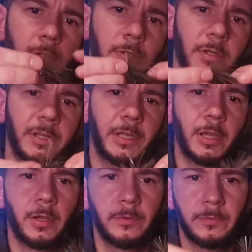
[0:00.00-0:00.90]
There you
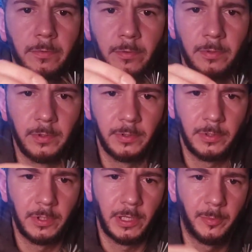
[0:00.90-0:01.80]
go.
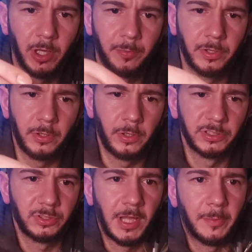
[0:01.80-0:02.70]
I might have put it
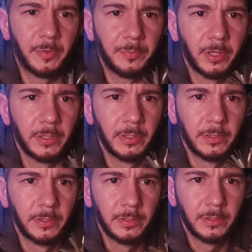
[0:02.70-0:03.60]
on sloppy, but
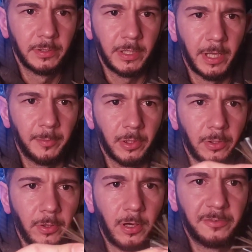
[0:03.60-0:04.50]
yeah, I'm a
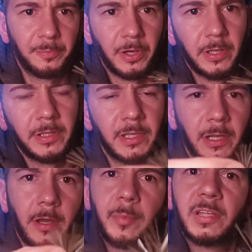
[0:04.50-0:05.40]
little off. But, you
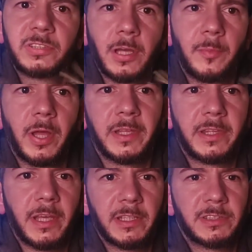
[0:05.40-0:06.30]
know what I mean? Something like
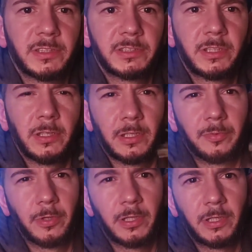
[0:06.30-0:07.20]
this. This could look
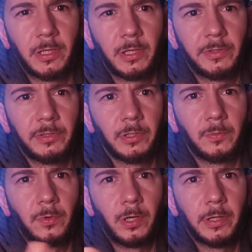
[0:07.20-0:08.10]
pretty good under the
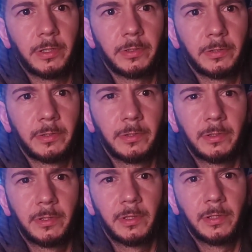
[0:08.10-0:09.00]
water.
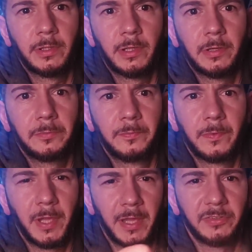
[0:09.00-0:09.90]
You know?
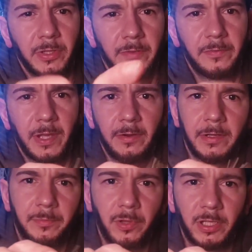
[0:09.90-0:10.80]
It has a
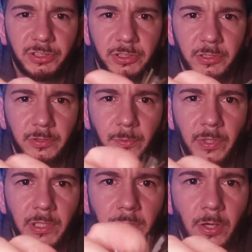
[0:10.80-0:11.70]
very plush
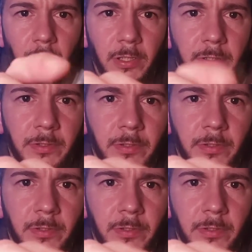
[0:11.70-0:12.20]
weed guard.